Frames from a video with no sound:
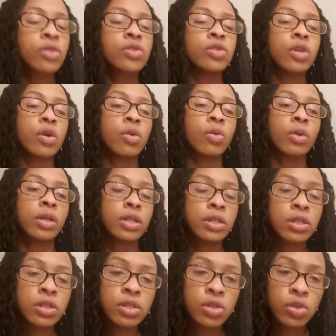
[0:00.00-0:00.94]
So
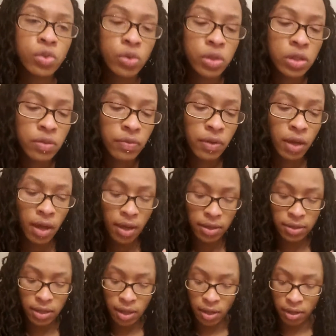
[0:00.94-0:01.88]
get to the source of your
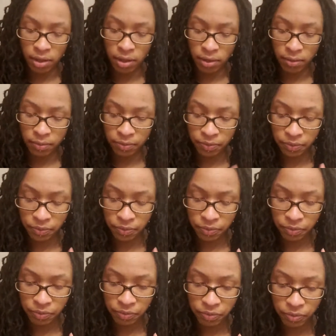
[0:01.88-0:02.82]
anxiety.
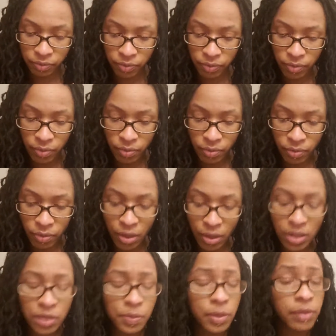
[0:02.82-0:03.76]

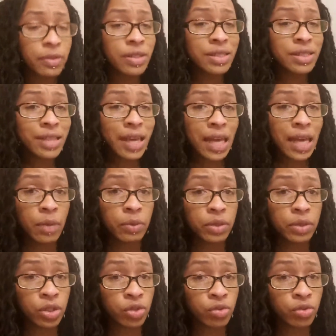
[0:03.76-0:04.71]
Spirit is saying
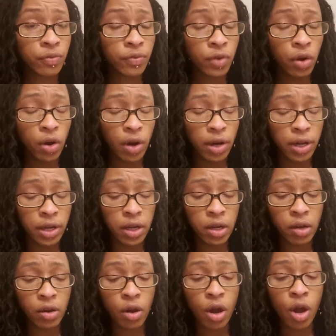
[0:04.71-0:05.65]
with the strength card
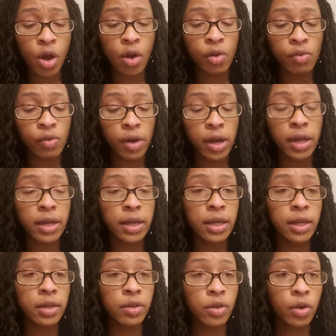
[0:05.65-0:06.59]
here, rein
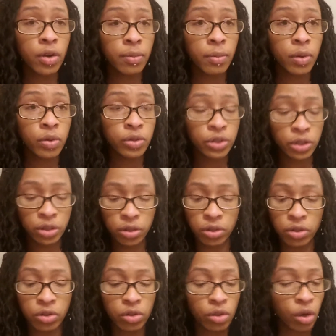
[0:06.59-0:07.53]
in your
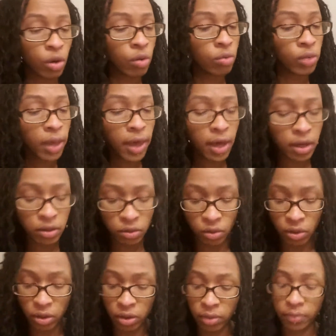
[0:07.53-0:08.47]
emotions. Don't act
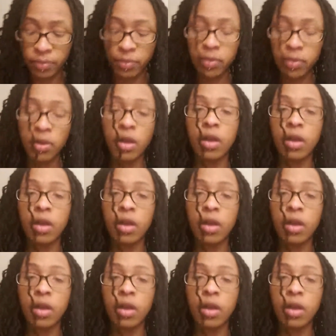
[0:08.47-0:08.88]
on them.